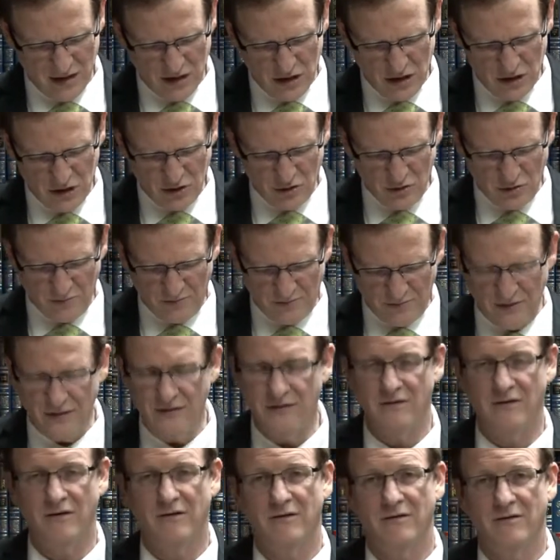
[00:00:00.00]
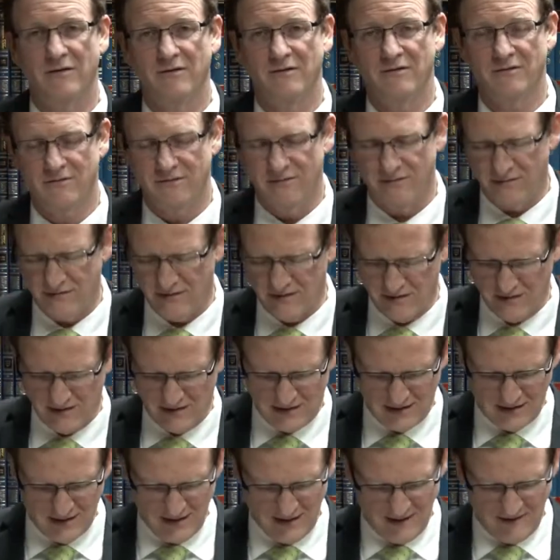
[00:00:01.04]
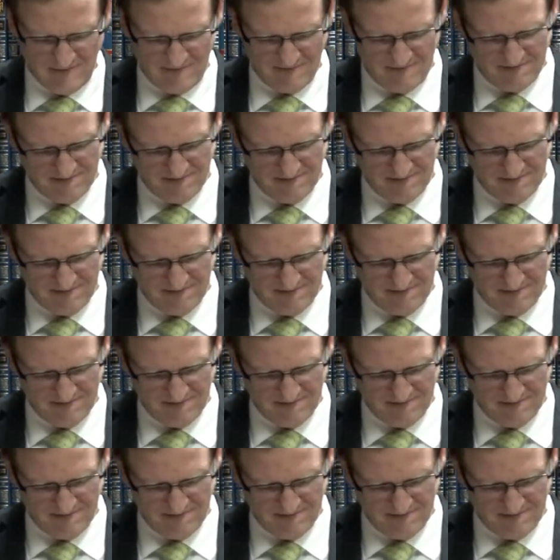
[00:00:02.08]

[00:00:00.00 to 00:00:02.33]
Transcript: superior to the Nasi.